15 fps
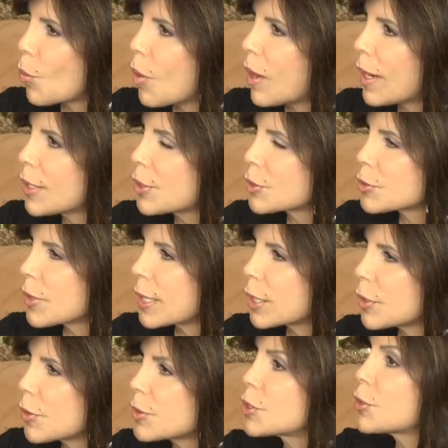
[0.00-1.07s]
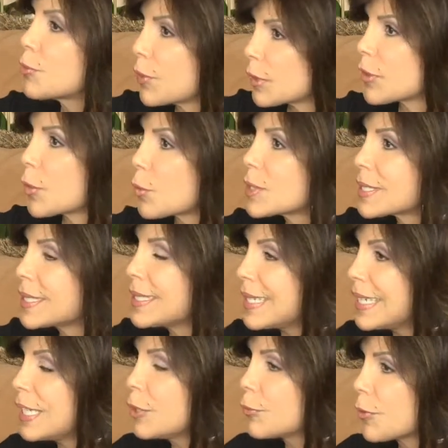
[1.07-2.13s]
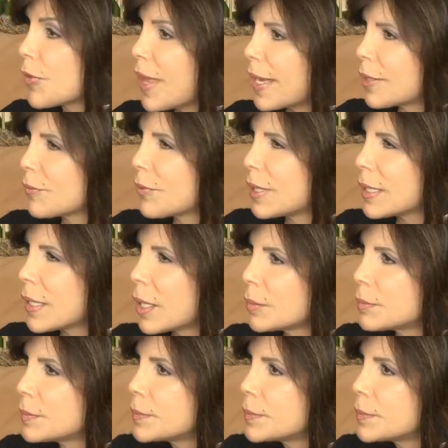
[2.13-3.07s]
why you're trying to do this? You felt there was a need for that in Vietnam?